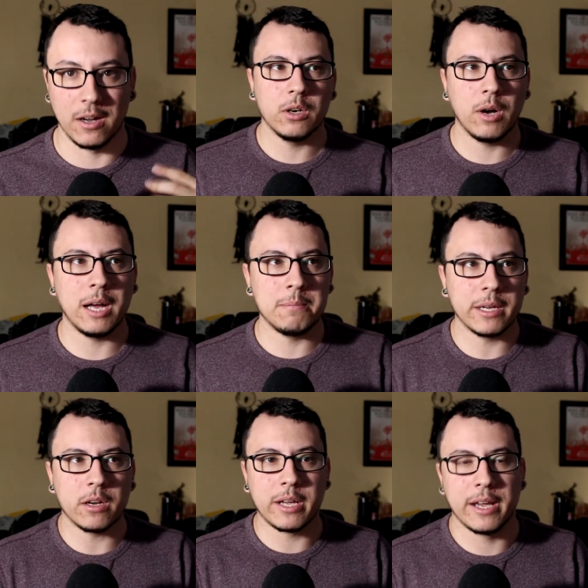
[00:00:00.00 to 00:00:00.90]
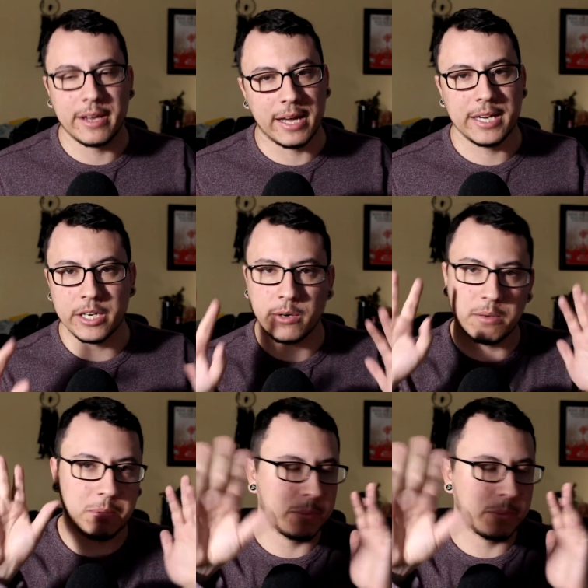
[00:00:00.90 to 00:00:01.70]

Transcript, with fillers: So I'm like, okay, yeah, you know what?